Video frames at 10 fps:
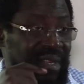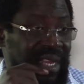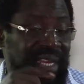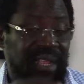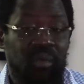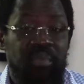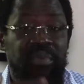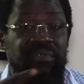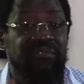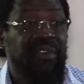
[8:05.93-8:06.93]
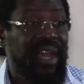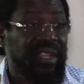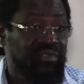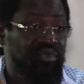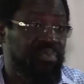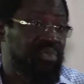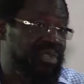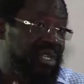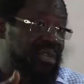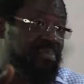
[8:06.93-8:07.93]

that they would prefer to put in the